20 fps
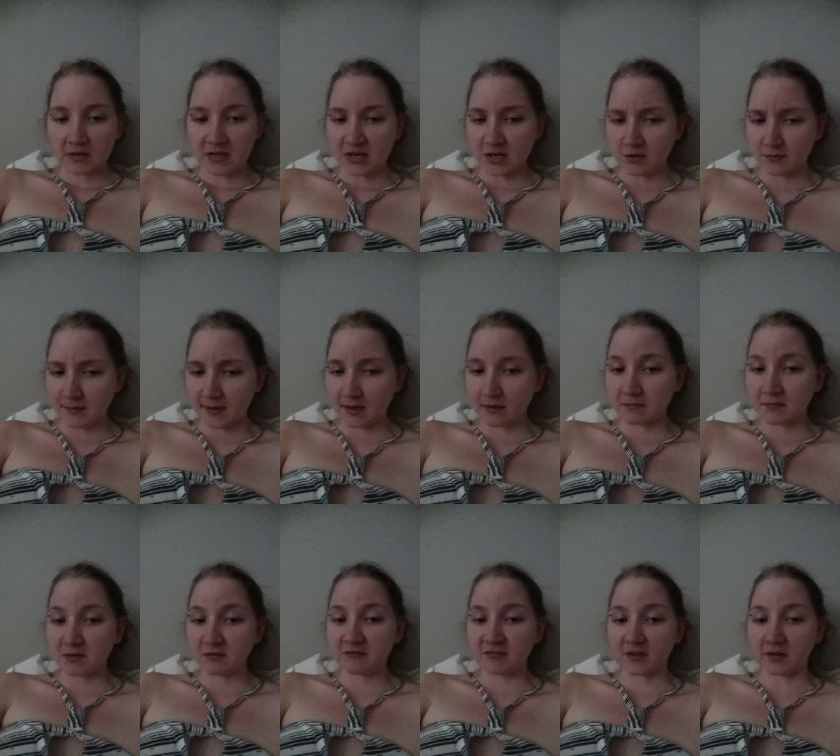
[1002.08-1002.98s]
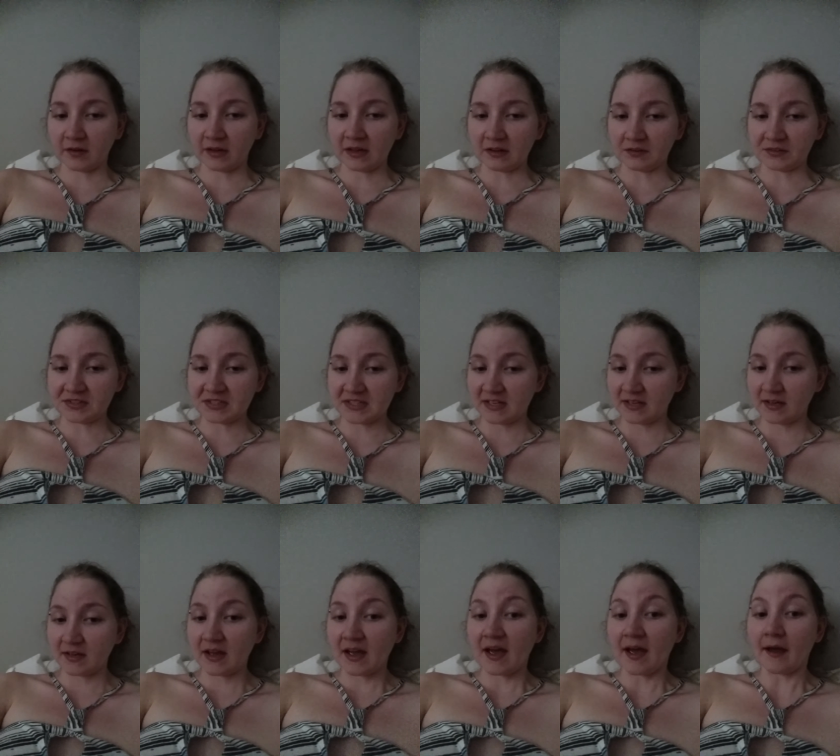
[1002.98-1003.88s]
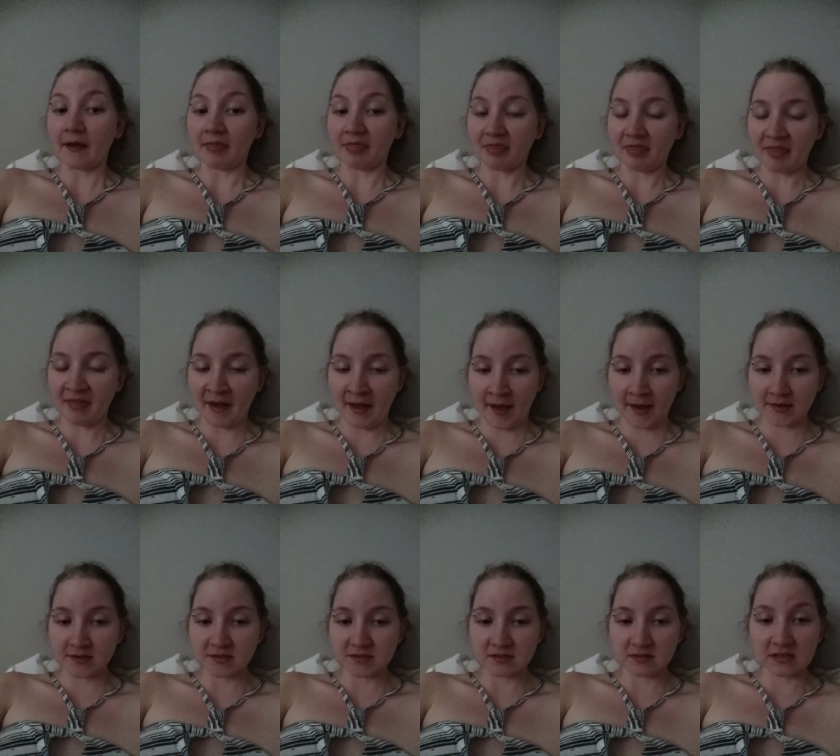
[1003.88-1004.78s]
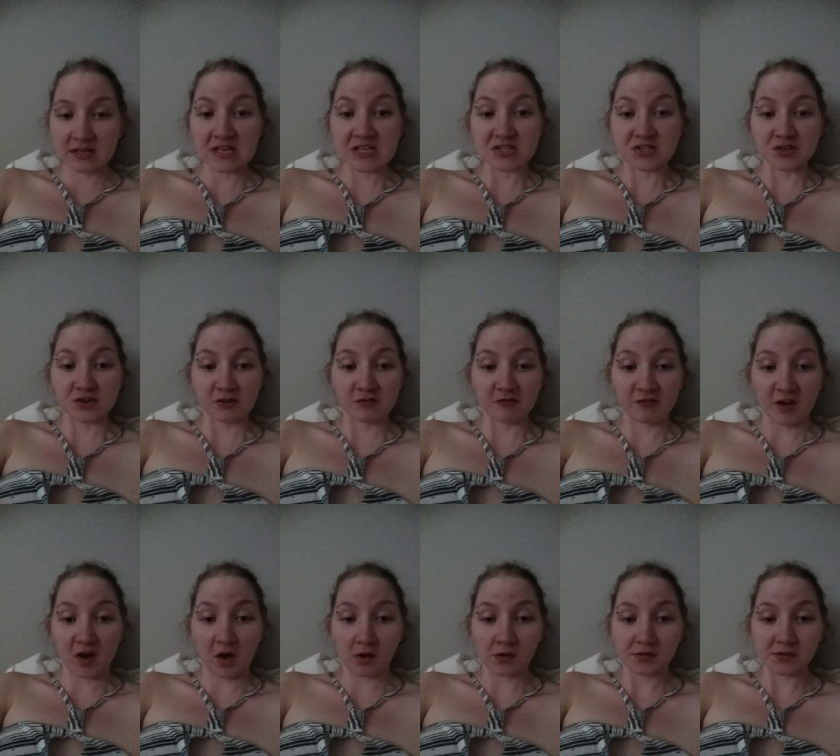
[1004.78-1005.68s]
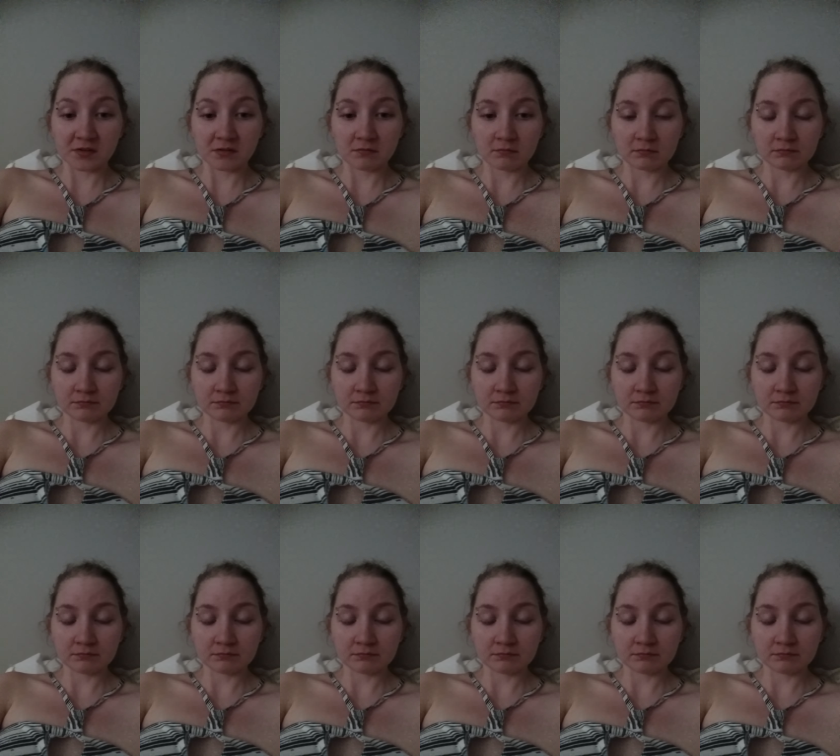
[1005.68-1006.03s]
And you make me feel guilty. And that is your fault.